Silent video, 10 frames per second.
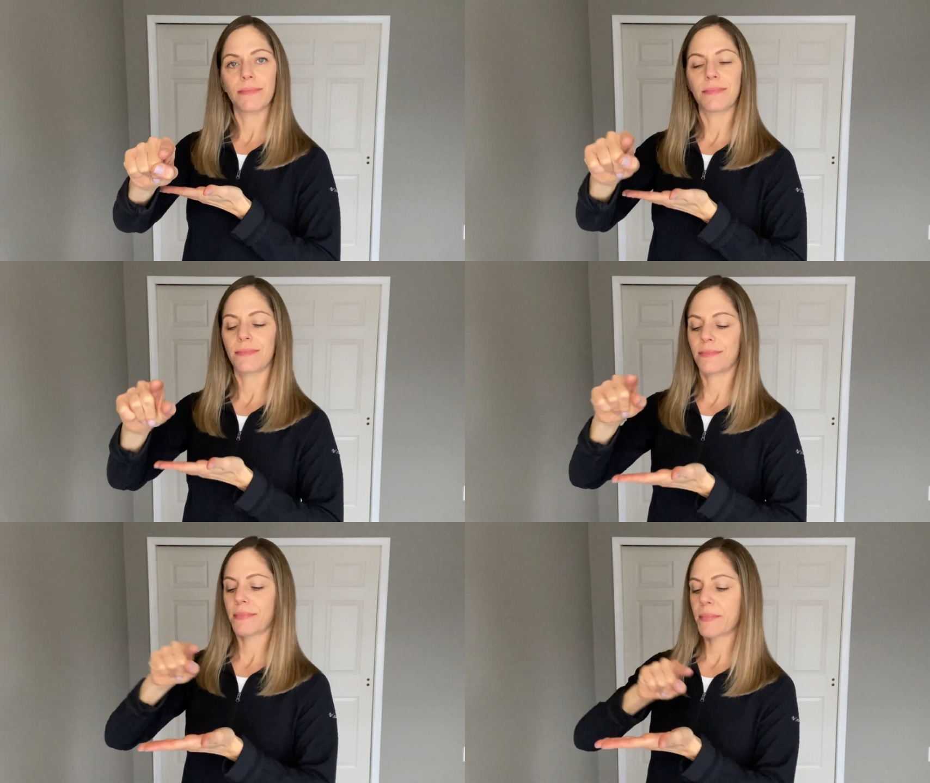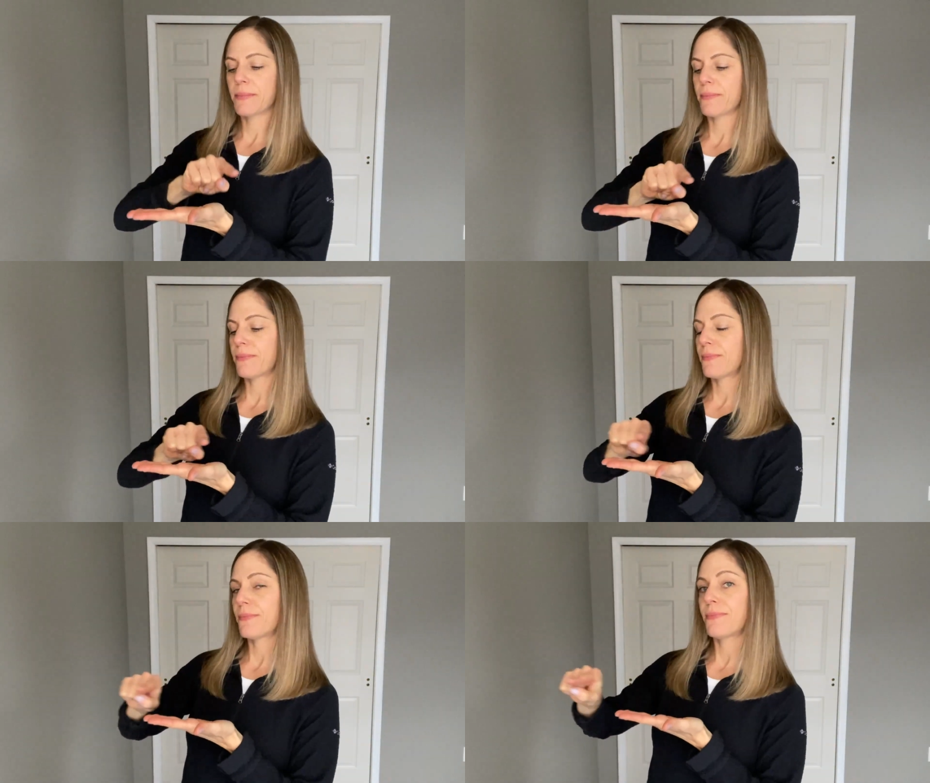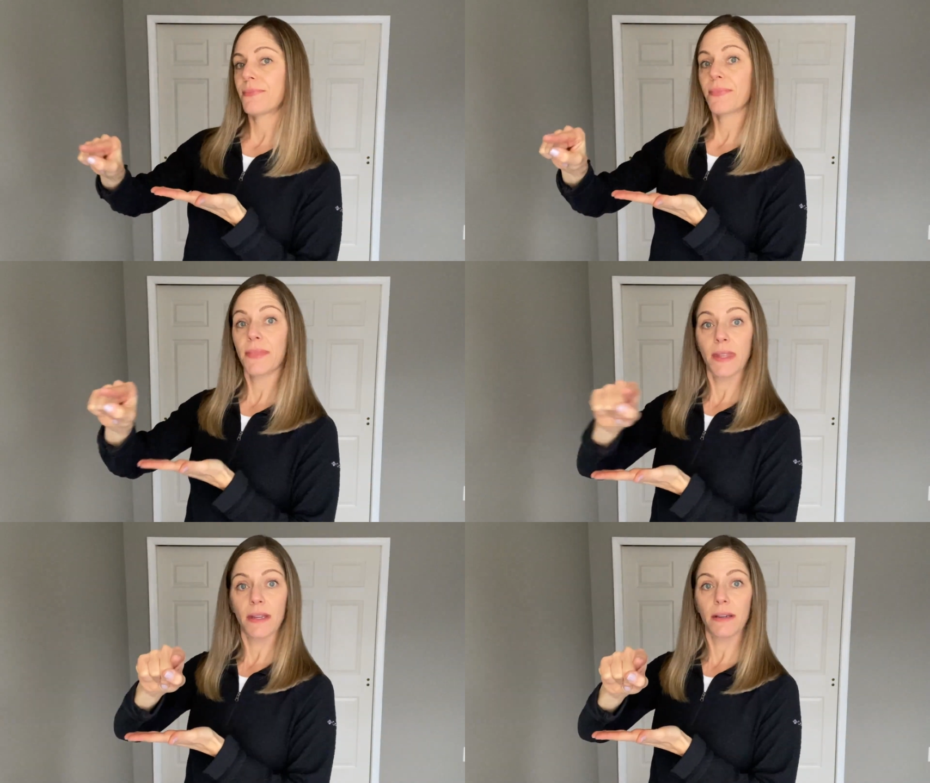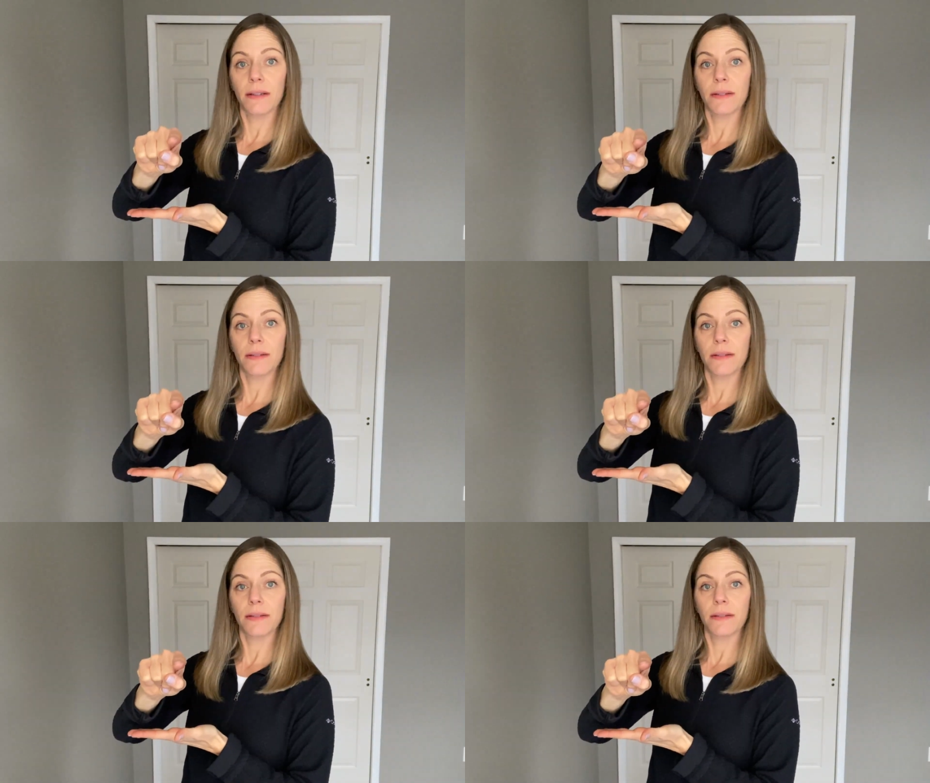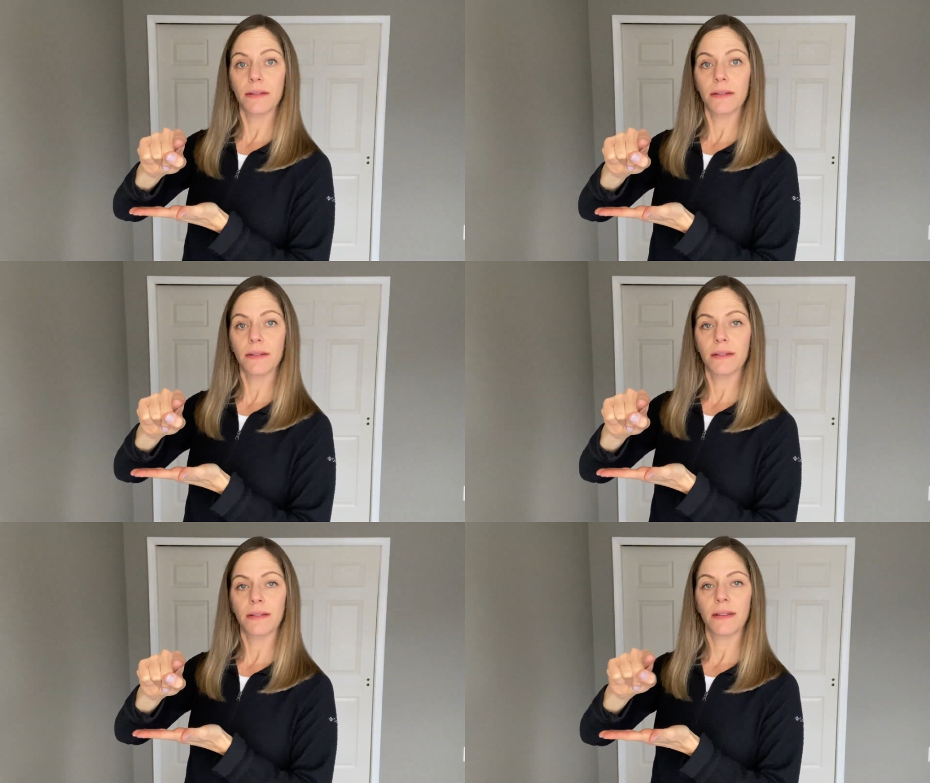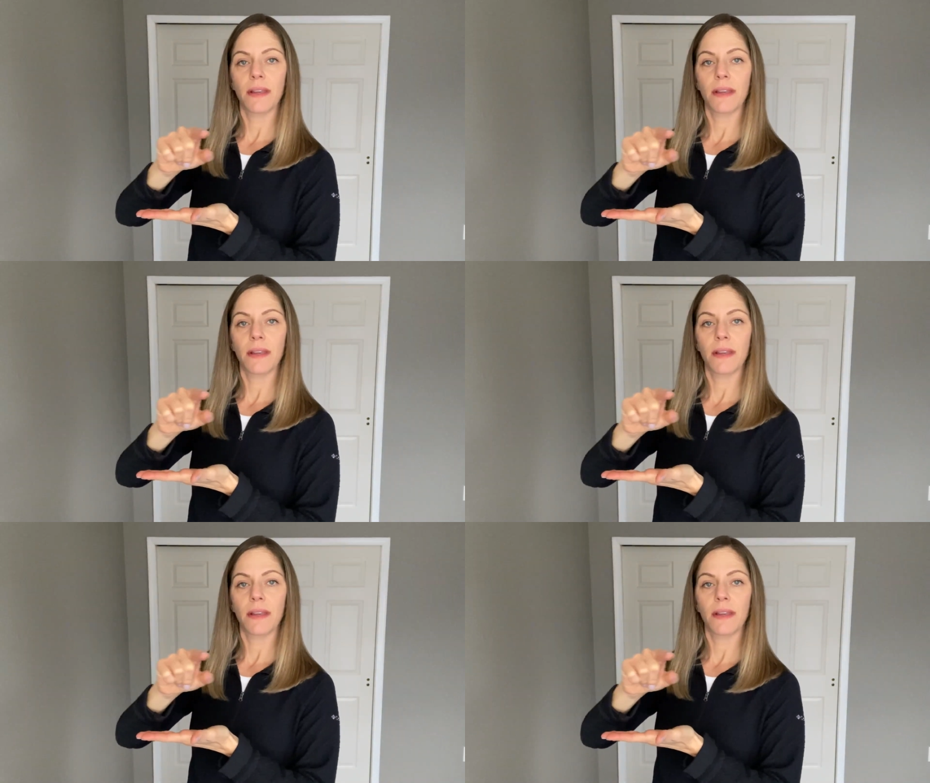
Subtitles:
(no one is talking)